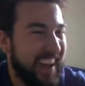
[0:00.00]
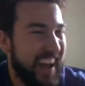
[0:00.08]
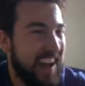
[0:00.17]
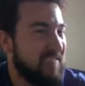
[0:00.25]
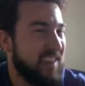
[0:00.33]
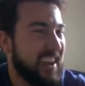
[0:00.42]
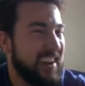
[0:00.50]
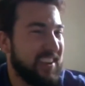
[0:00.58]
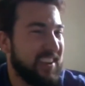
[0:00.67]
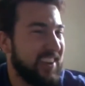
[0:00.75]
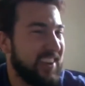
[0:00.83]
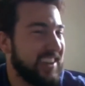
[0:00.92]
I'm not
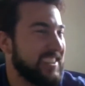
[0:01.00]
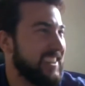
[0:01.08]
in a rush